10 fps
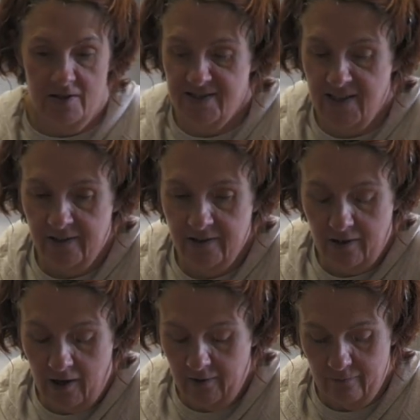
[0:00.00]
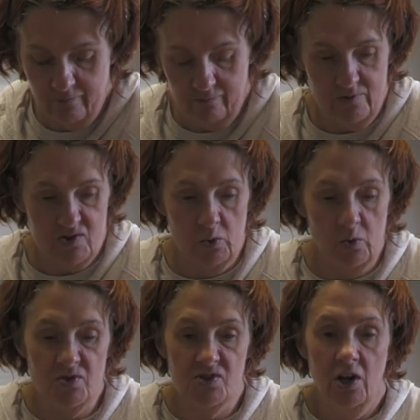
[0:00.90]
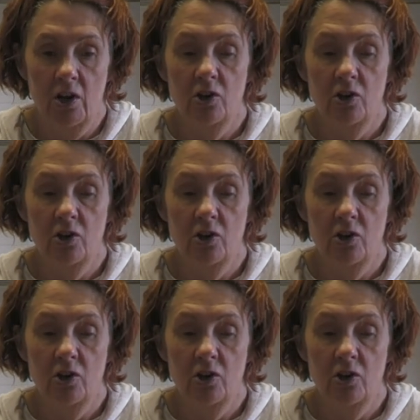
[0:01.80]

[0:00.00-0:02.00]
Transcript: lasagna sauce,